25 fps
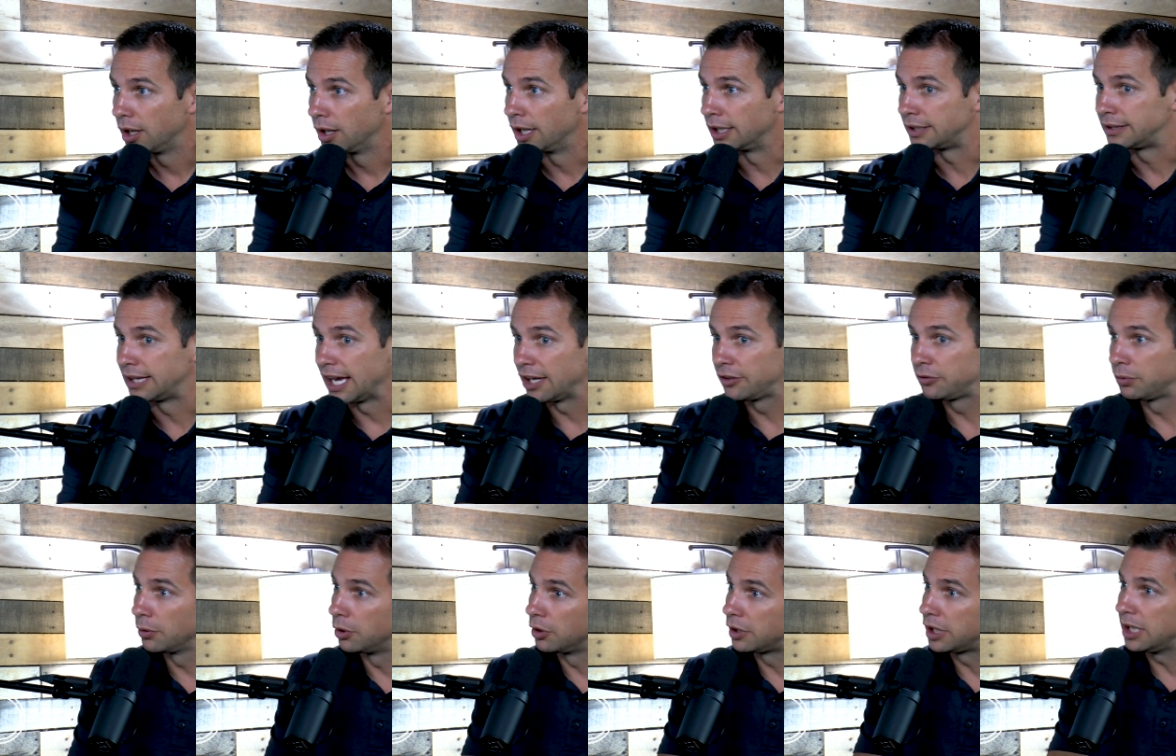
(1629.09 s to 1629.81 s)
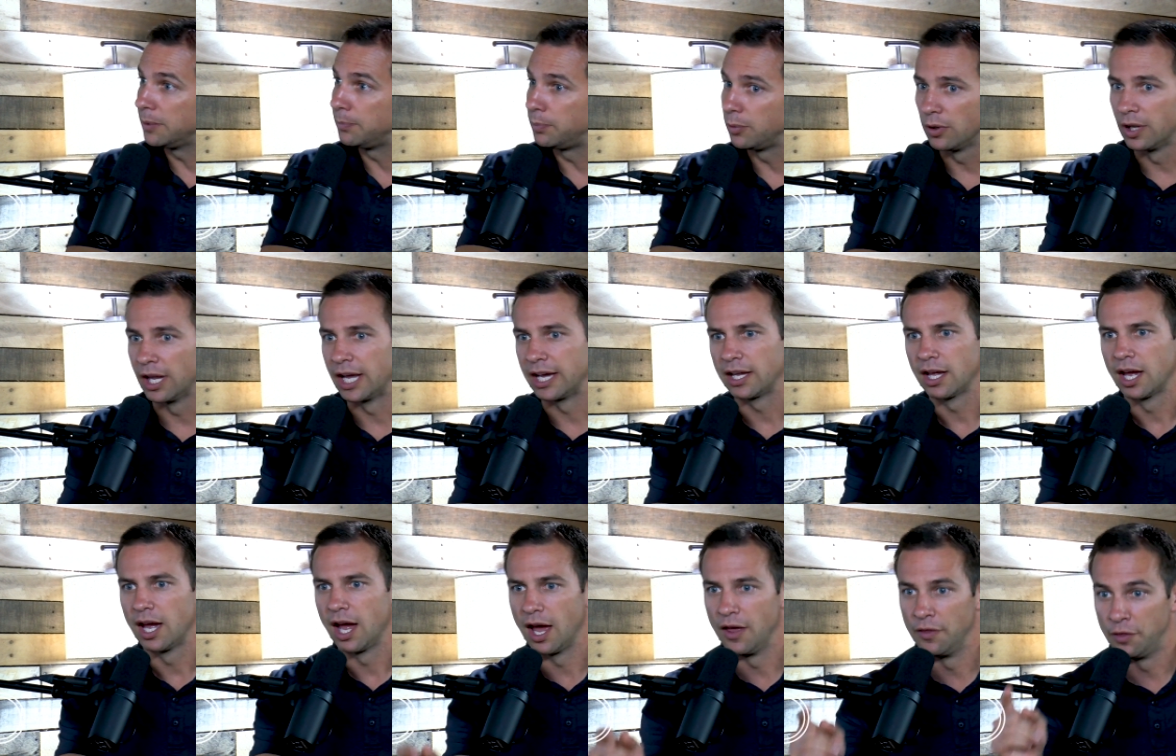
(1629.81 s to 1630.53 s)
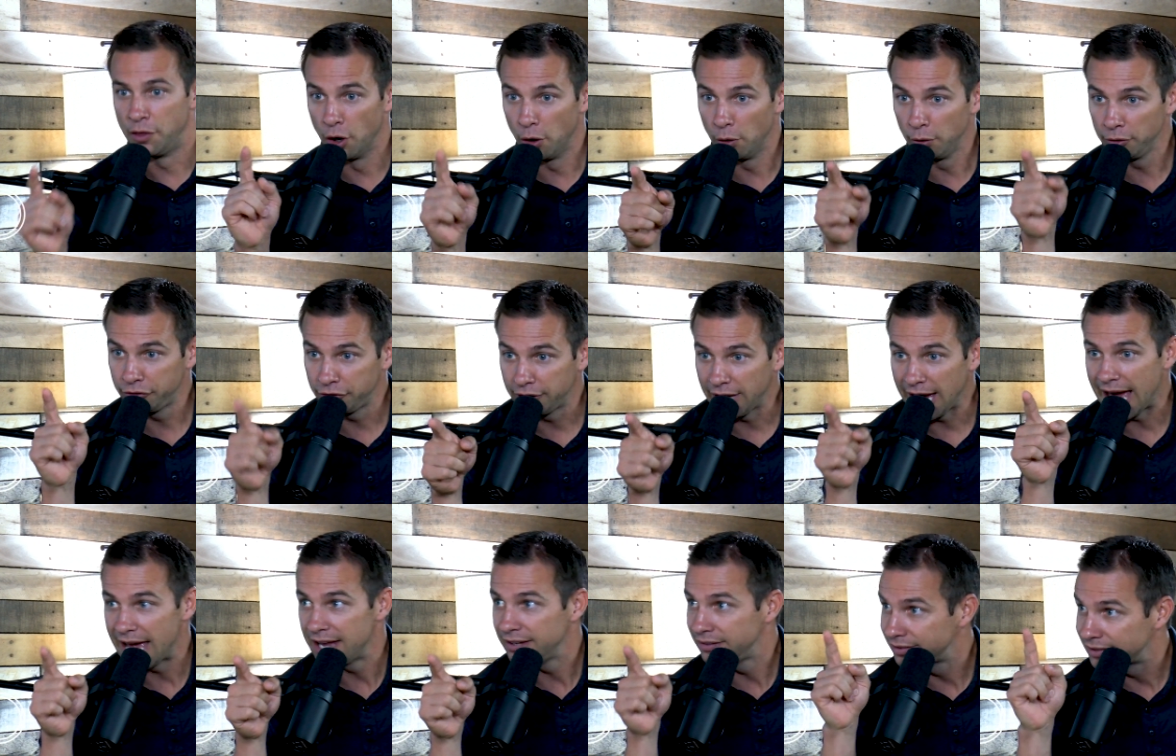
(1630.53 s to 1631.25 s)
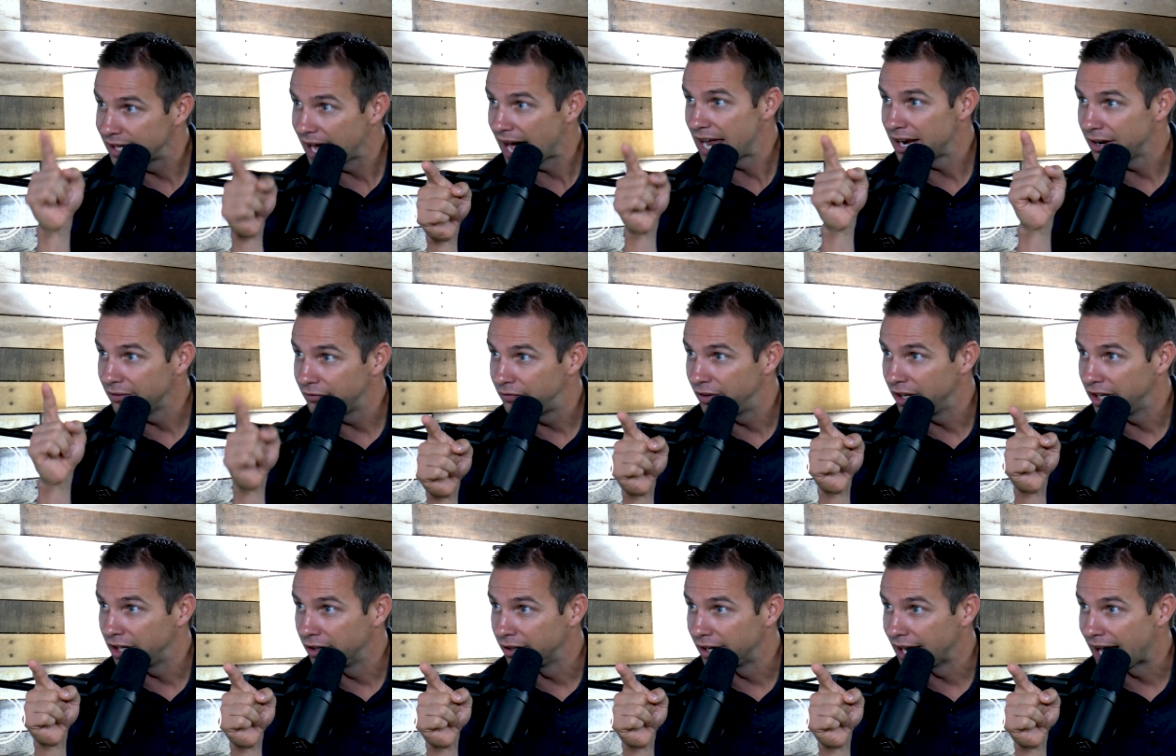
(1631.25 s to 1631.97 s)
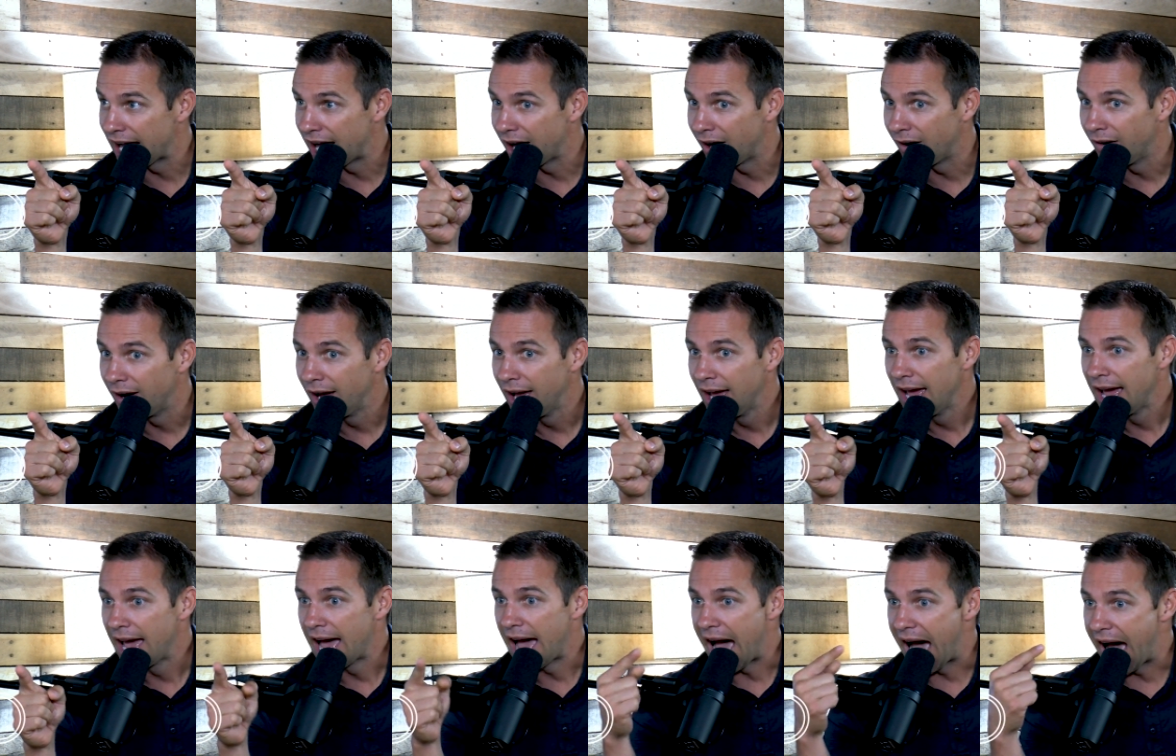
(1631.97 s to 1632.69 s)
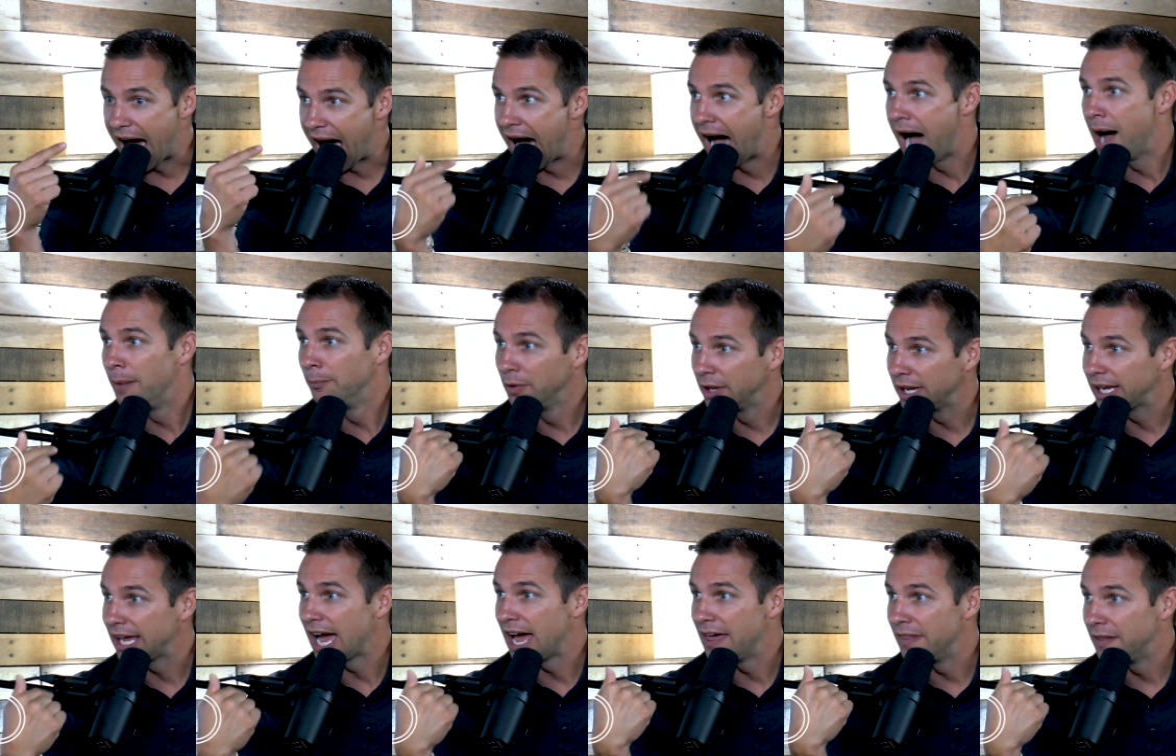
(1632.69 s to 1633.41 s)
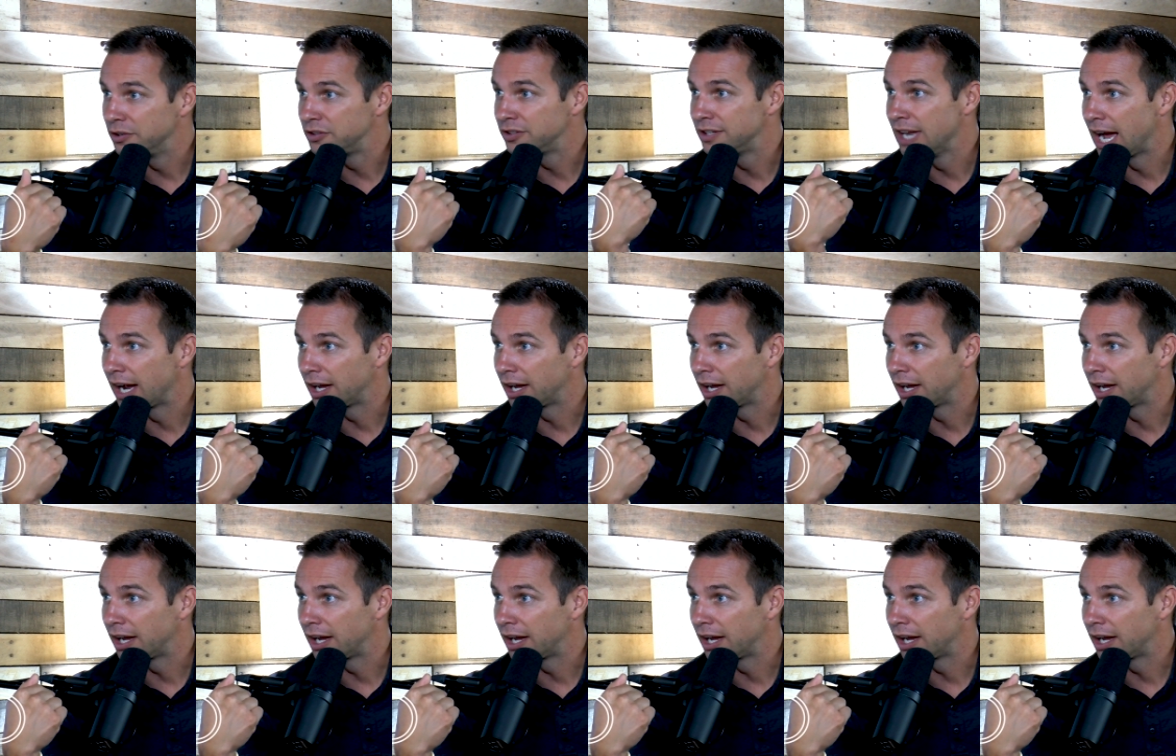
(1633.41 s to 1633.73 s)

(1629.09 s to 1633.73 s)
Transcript: Like that's what'll keep you like those guys got it figured out. Right, right. I'm the that's guy that's good.